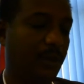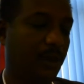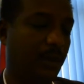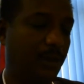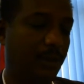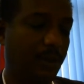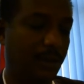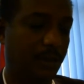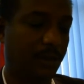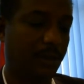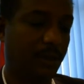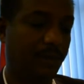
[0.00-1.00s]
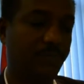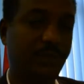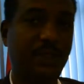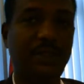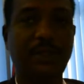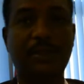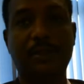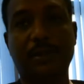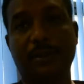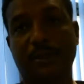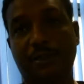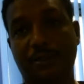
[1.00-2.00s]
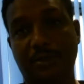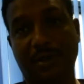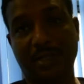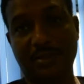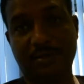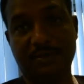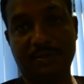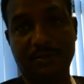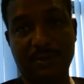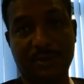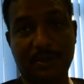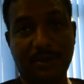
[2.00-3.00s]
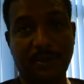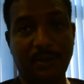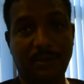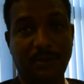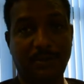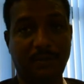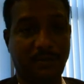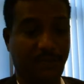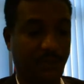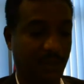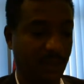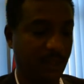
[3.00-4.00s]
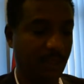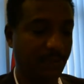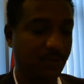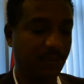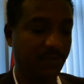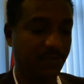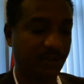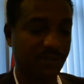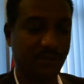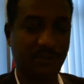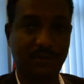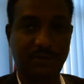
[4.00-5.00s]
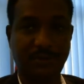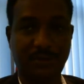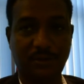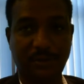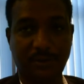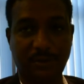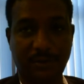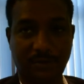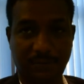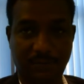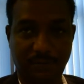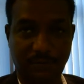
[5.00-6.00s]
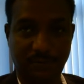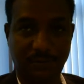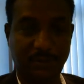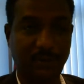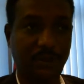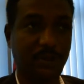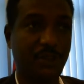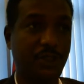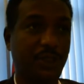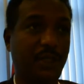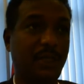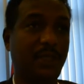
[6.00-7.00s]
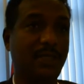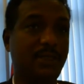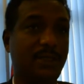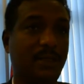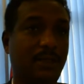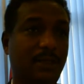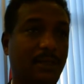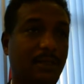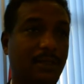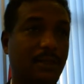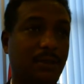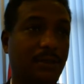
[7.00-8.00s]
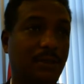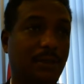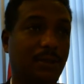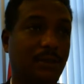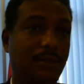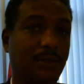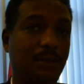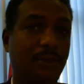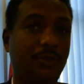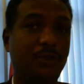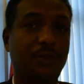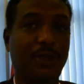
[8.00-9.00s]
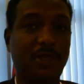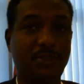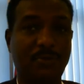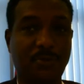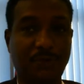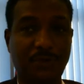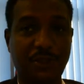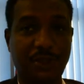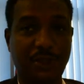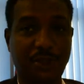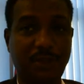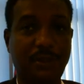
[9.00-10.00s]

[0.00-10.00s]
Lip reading: I've been in insurance for a number of years, initially as an insurance professional,